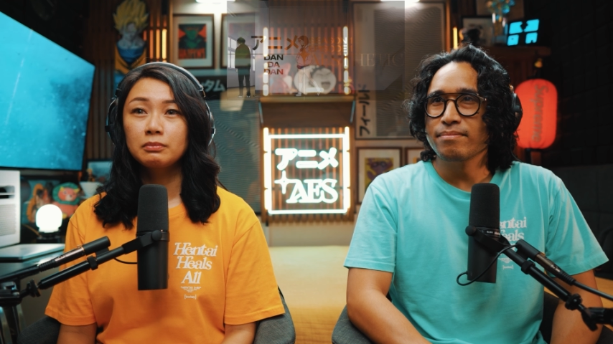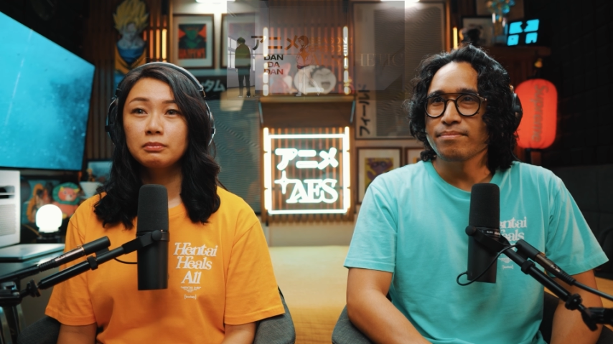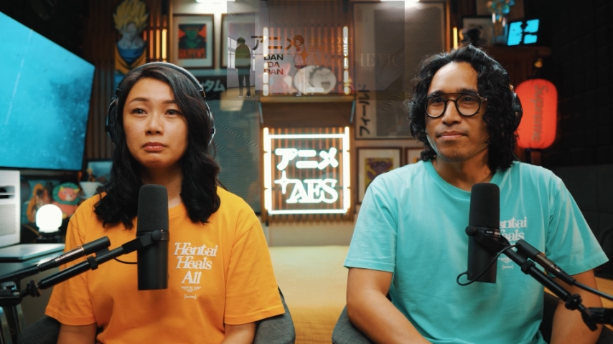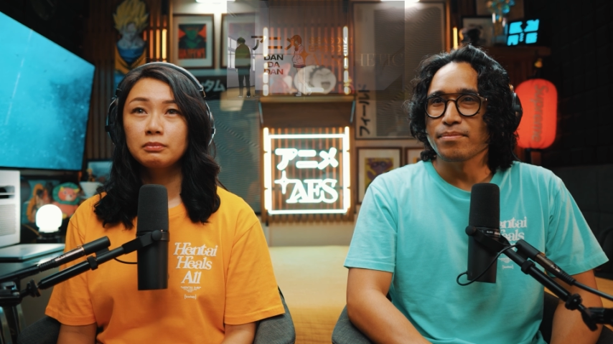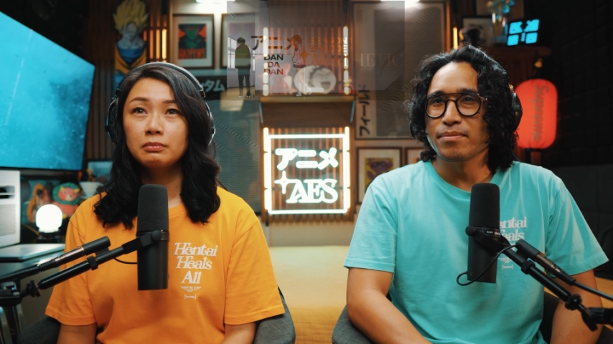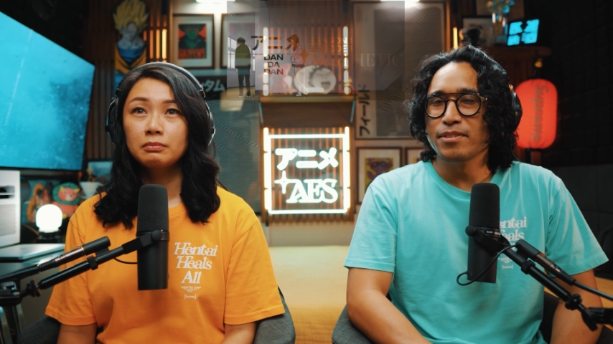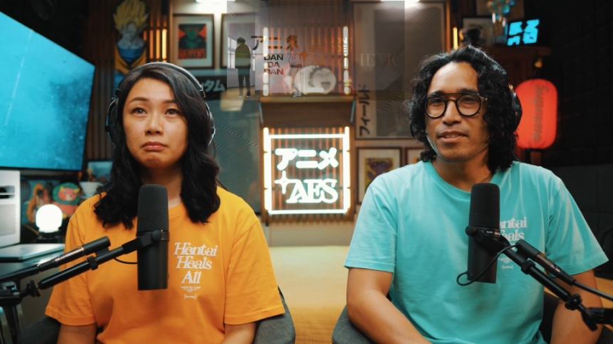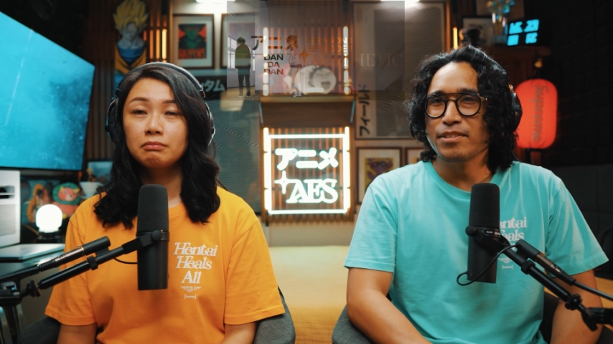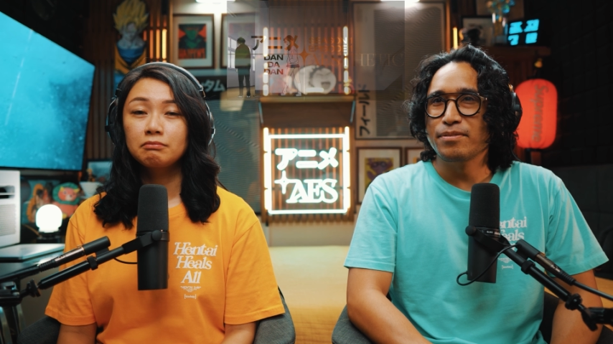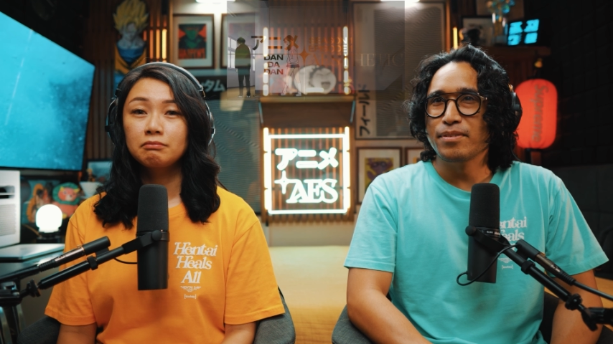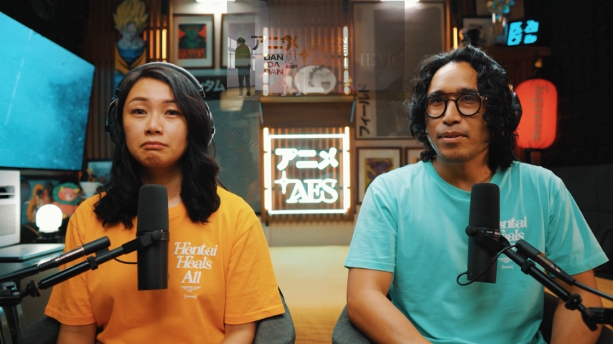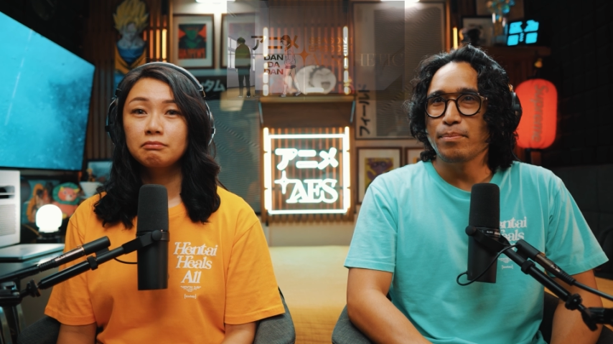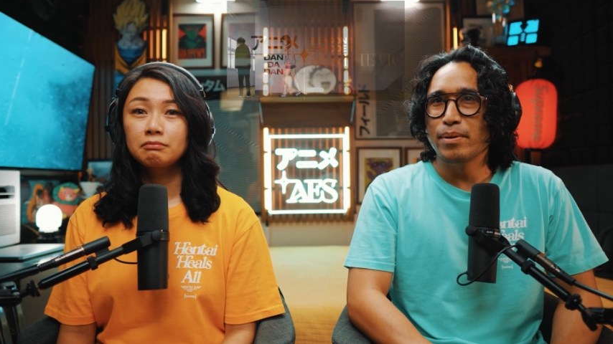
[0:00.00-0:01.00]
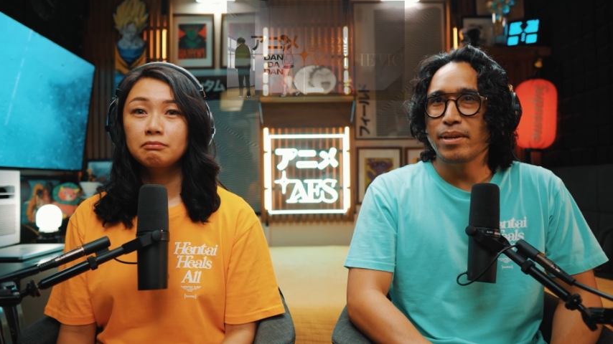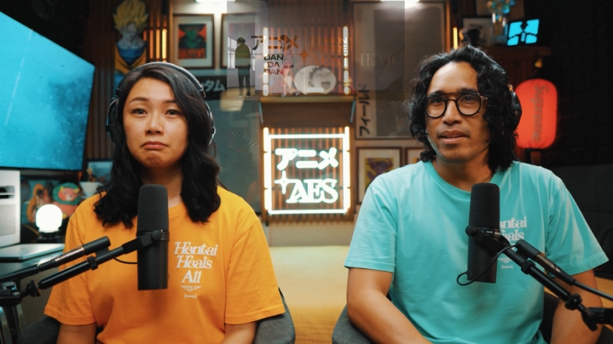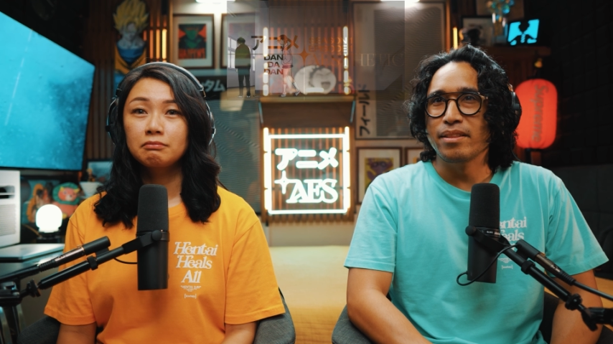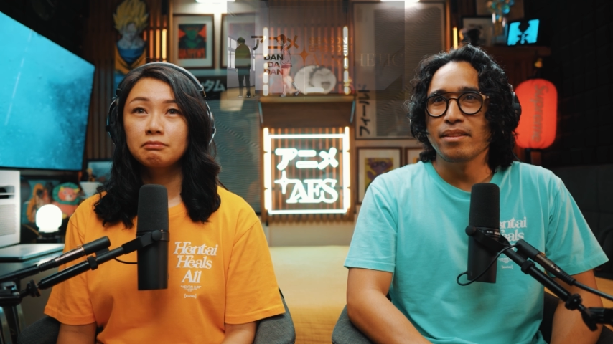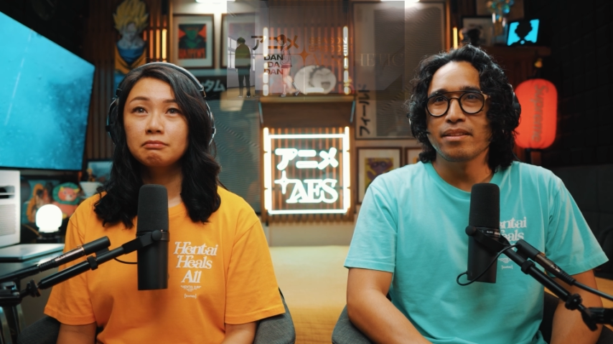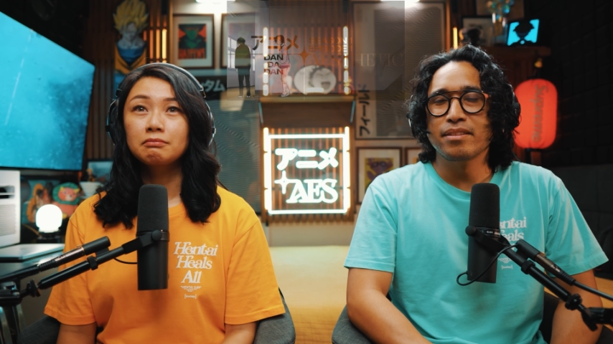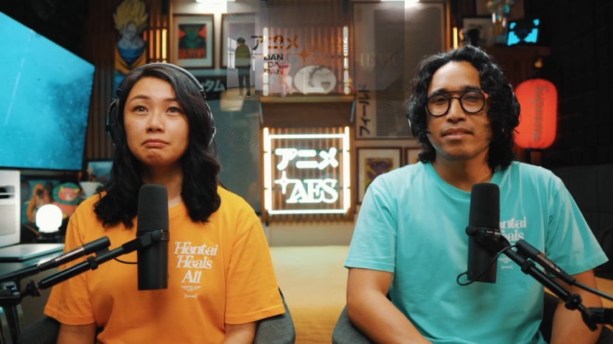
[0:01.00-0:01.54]
Speaker 1: Hmm. Felt bad.
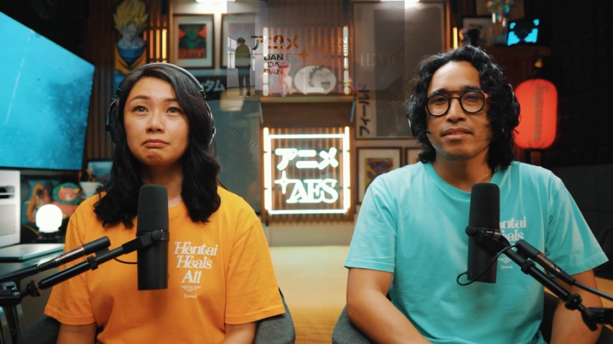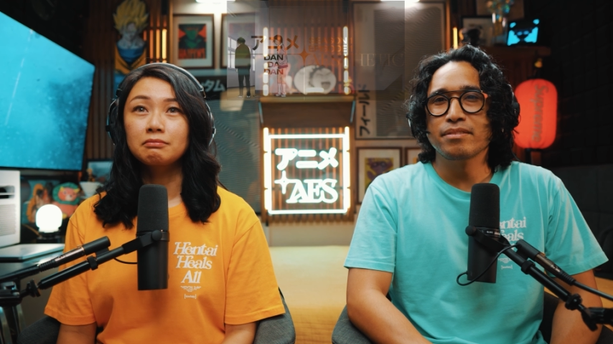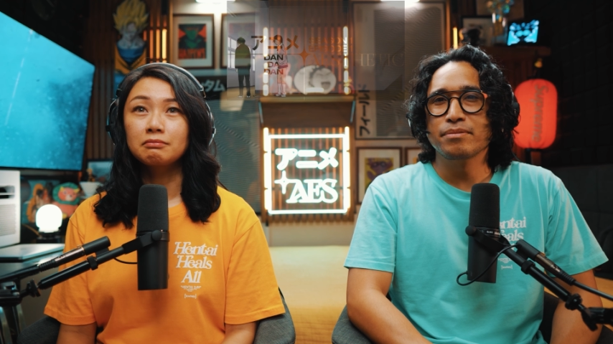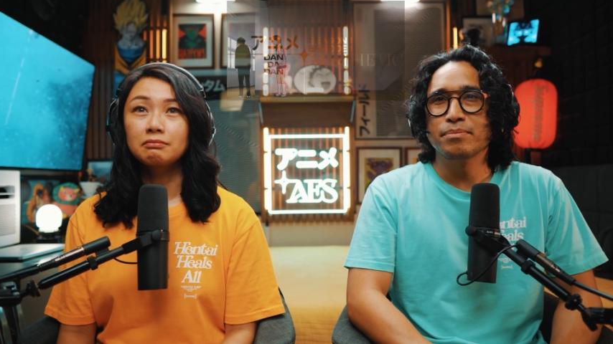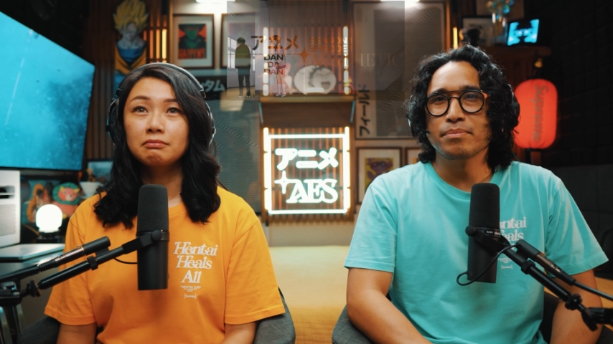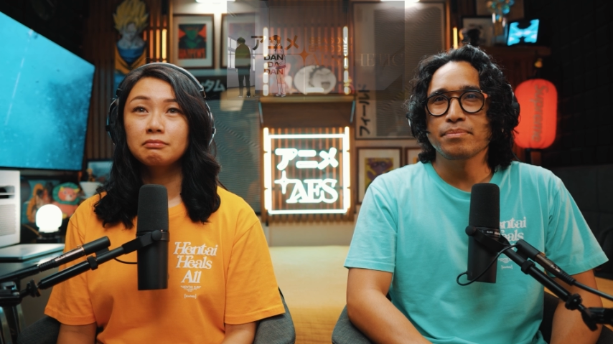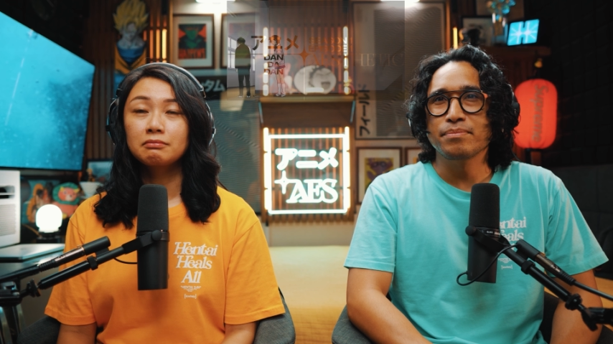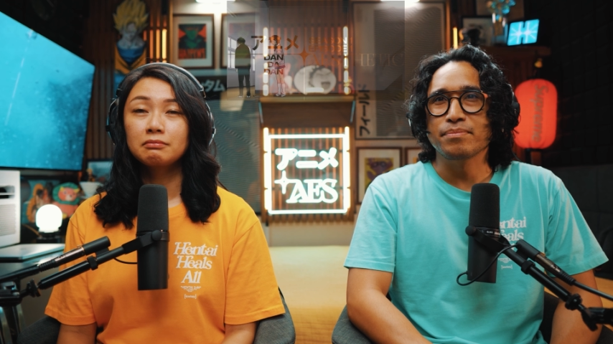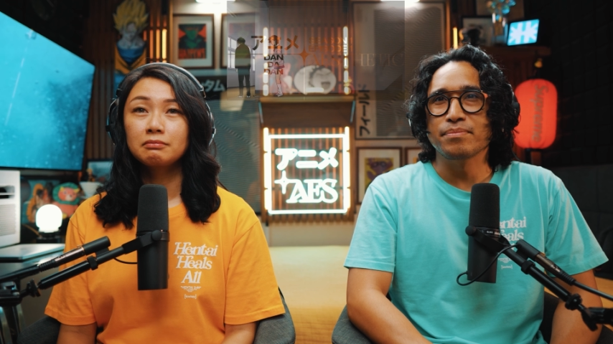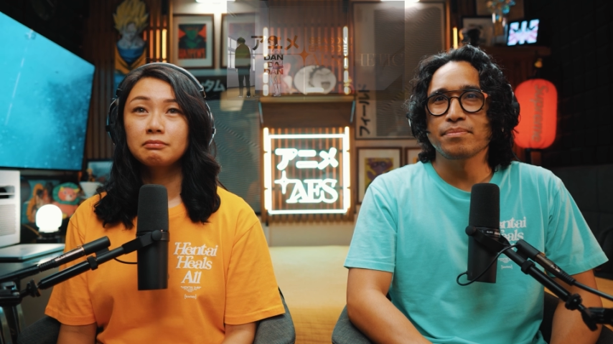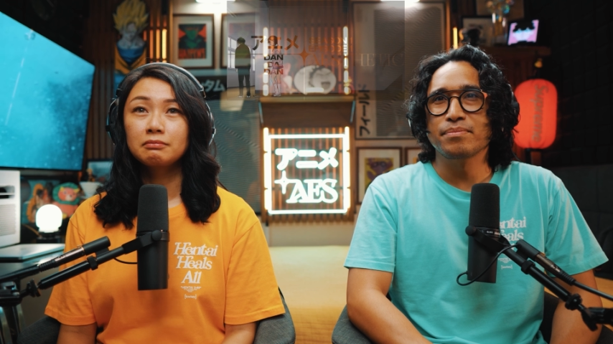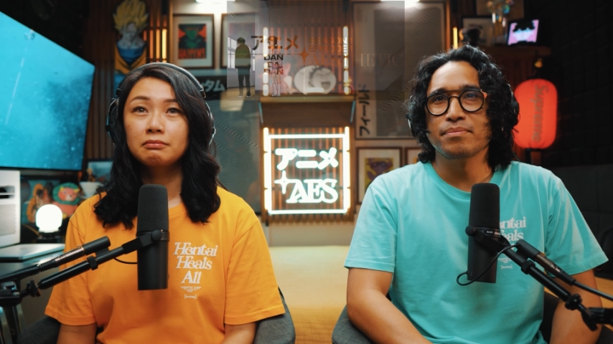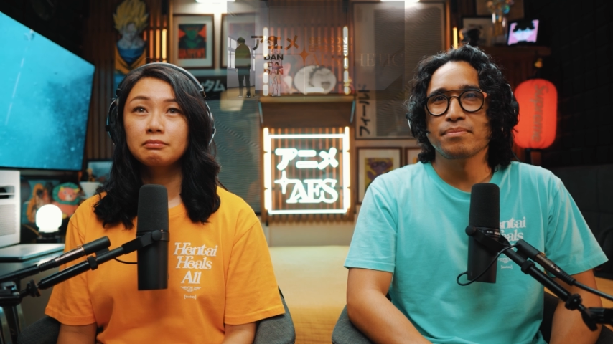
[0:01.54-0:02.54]
Mm-hmm. Hmm.